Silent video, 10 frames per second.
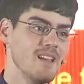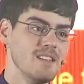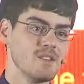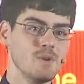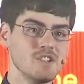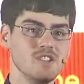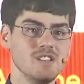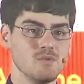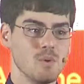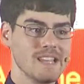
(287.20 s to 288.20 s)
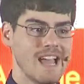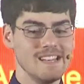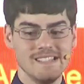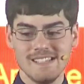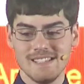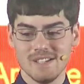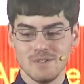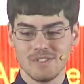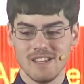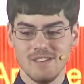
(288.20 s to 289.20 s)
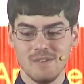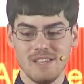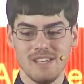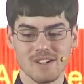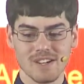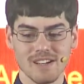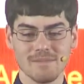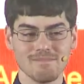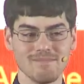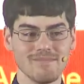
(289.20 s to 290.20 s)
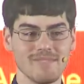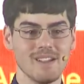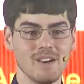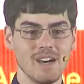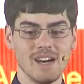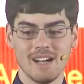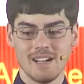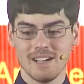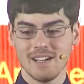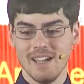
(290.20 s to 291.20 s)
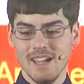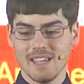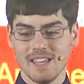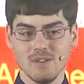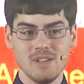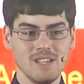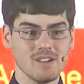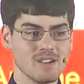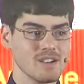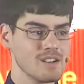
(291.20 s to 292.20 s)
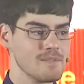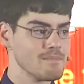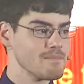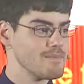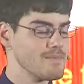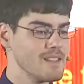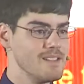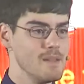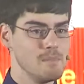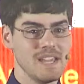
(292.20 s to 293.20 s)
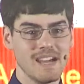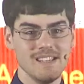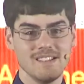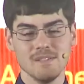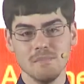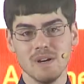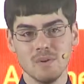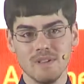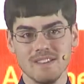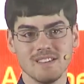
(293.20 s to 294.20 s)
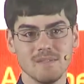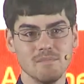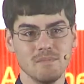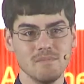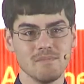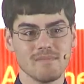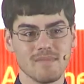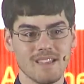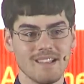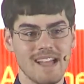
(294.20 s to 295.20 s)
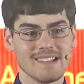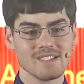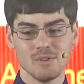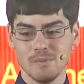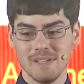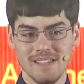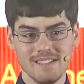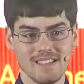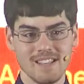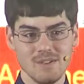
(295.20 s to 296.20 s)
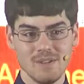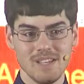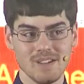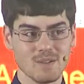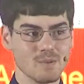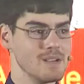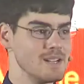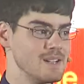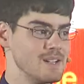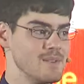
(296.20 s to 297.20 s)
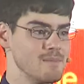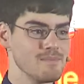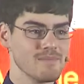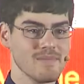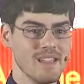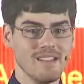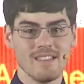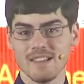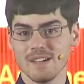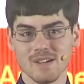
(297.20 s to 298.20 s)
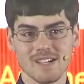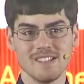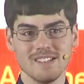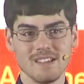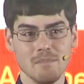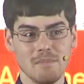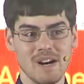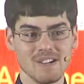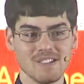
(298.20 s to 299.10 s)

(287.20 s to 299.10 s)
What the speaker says: the question is, what kind of details can you hear? Can you hear the pianissimo in some classical piece? Can you hear the lyrics in some punk